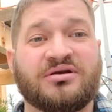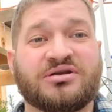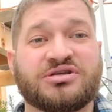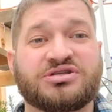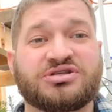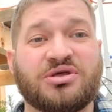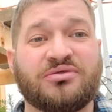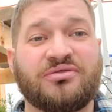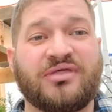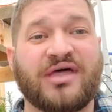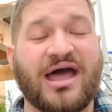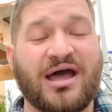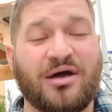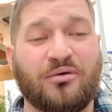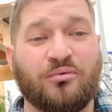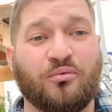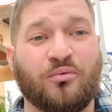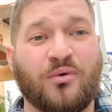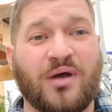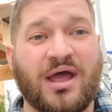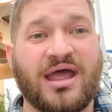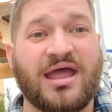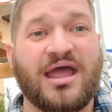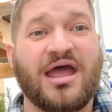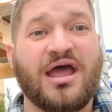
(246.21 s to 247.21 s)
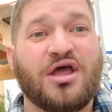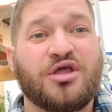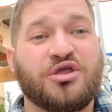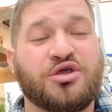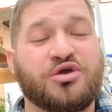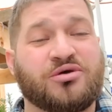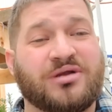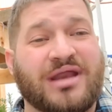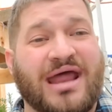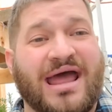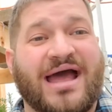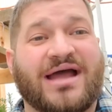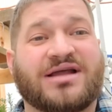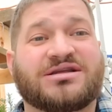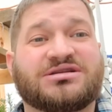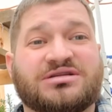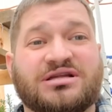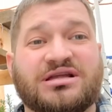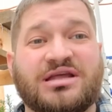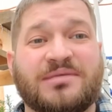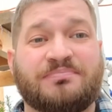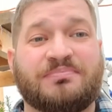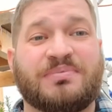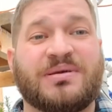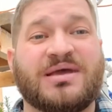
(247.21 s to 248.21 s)
So that way you can
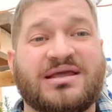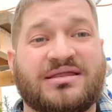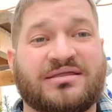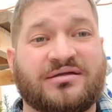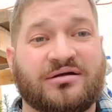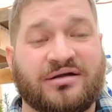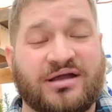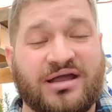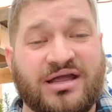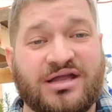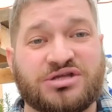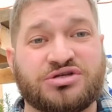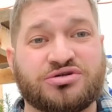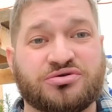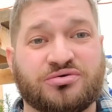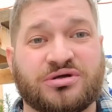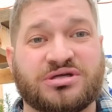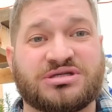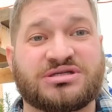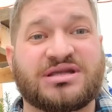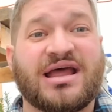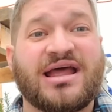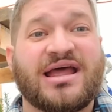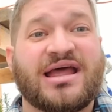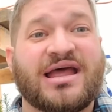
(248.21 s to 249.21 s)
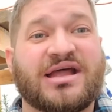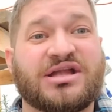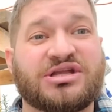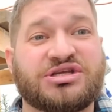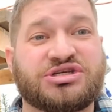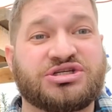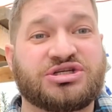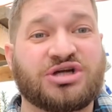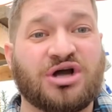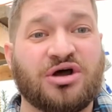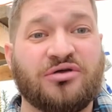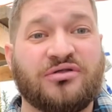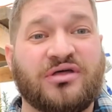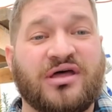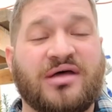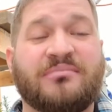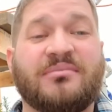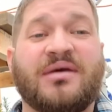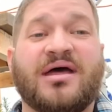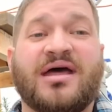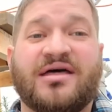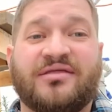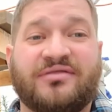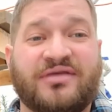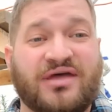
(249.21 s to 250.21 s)
actually pique their interest and show
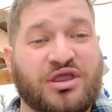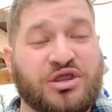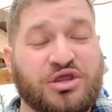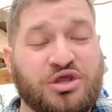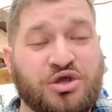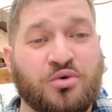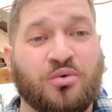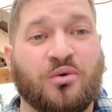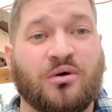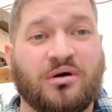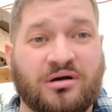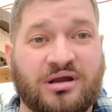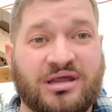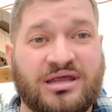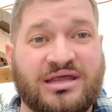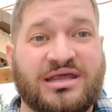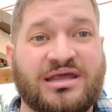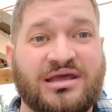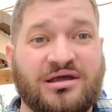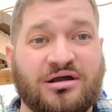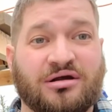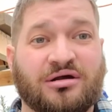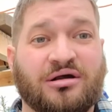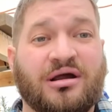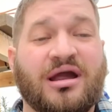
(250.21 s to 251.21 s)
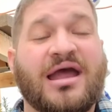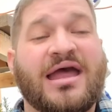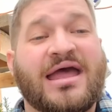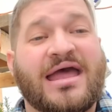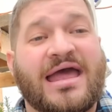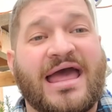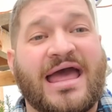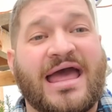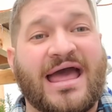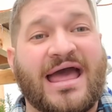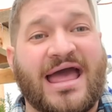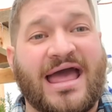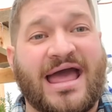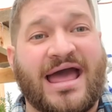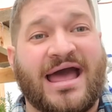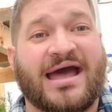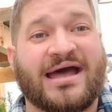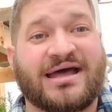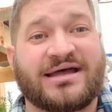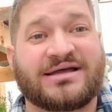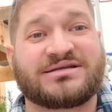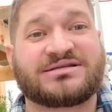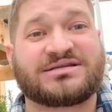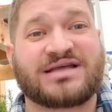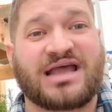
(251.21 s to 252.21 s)
them that you are here
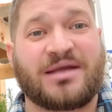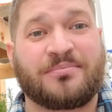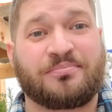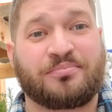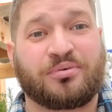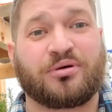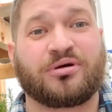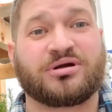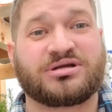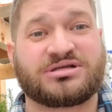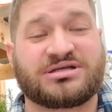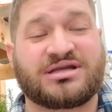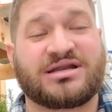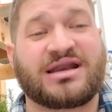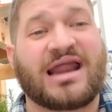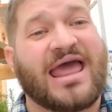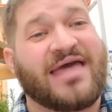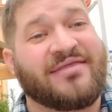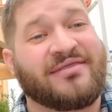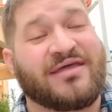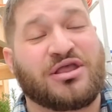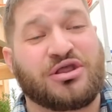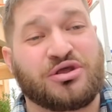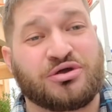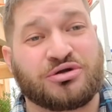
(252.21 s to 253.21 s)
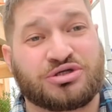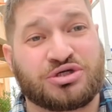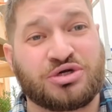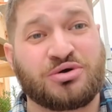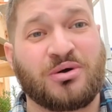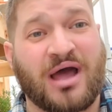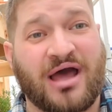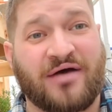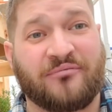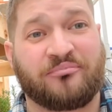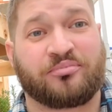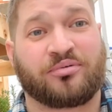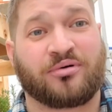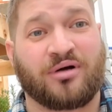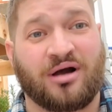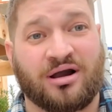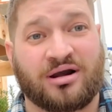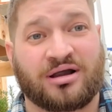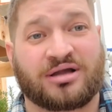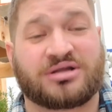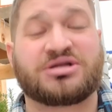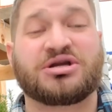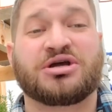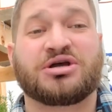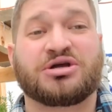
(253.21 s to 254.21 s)
as a person and that you do have
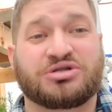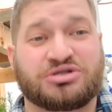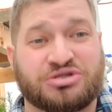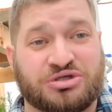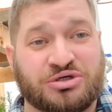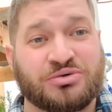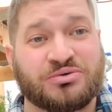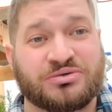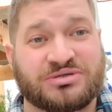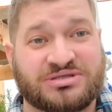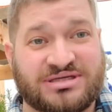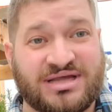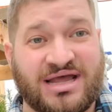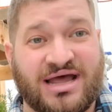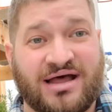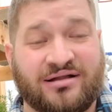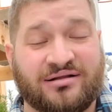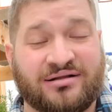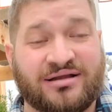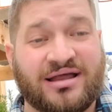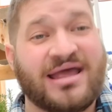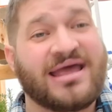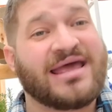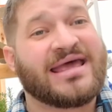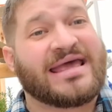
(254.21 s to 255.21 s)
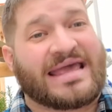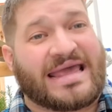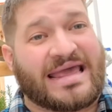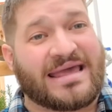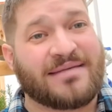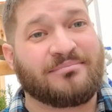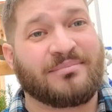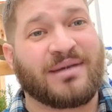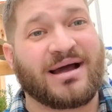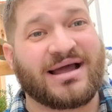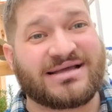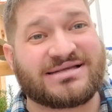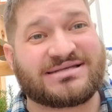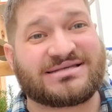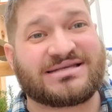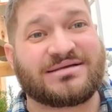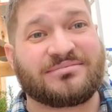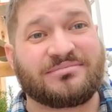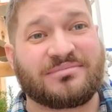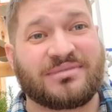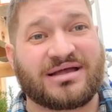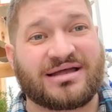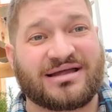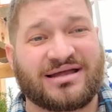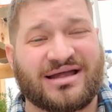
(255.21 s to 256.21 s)
product to sell. It might
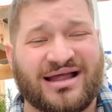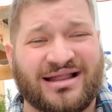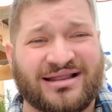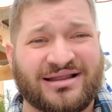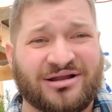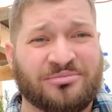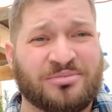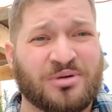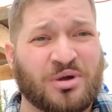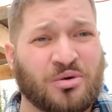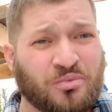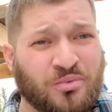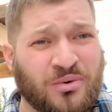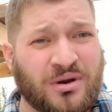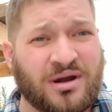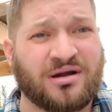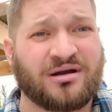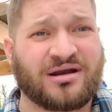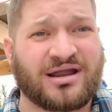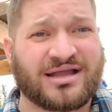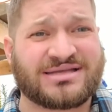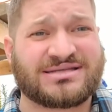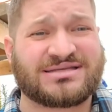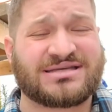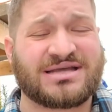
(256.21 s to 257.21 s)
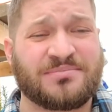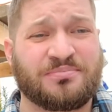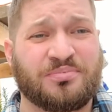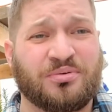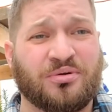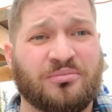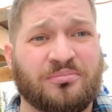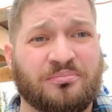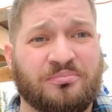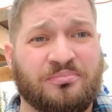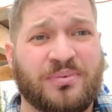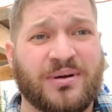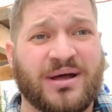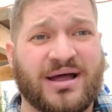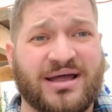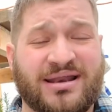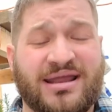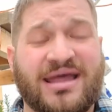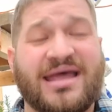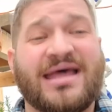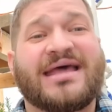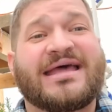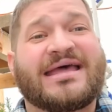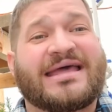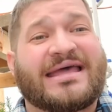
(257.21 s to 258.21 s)
seem a little bit weird and simple,
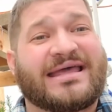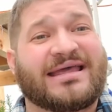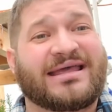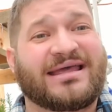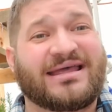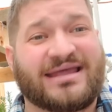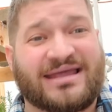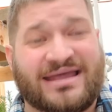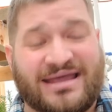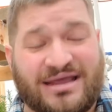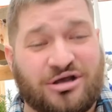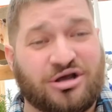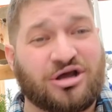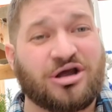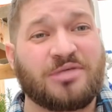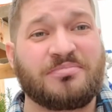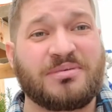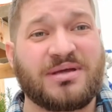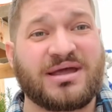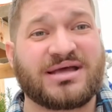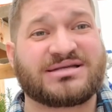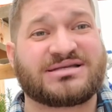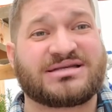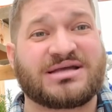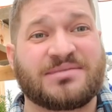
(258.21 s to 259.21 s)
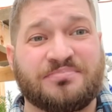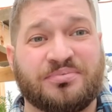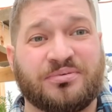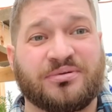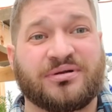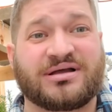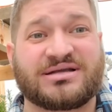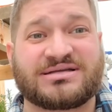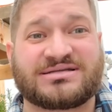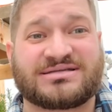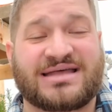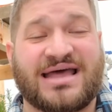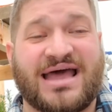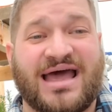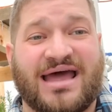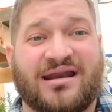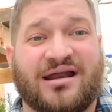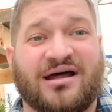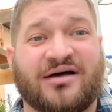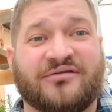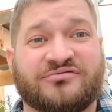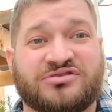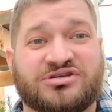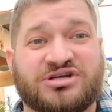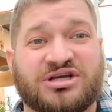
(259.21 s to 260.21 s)
but it could be as simple as that
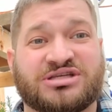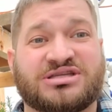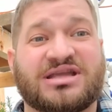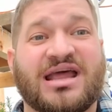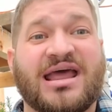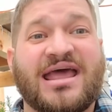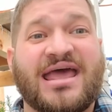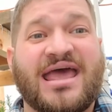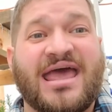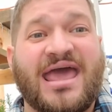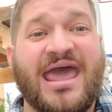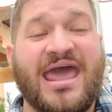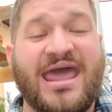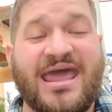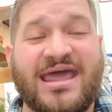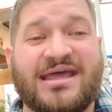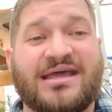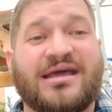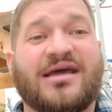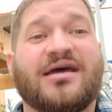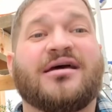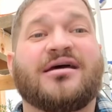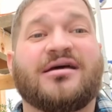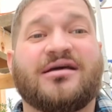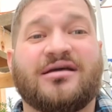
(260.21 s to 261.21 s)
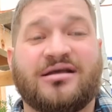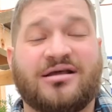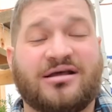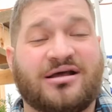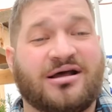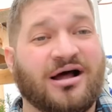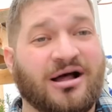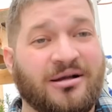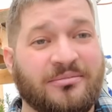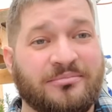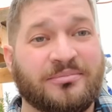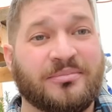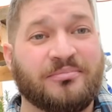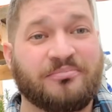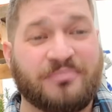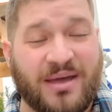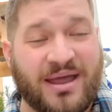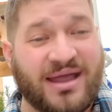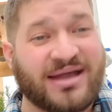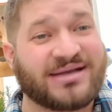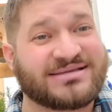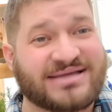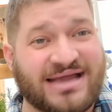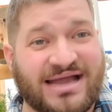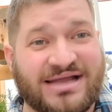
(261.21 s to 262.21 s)
of just, hey, come
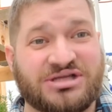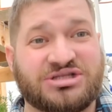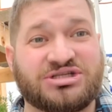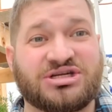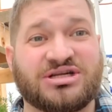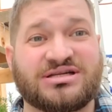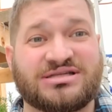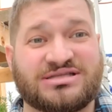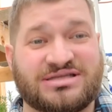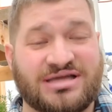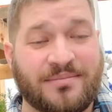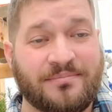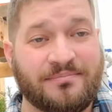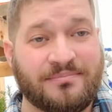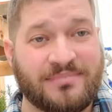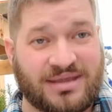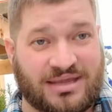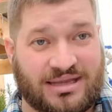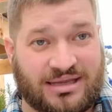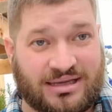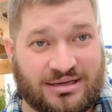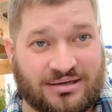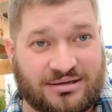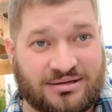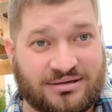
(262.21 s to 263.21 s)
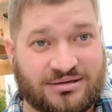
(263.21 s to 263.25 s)
pay attention to me.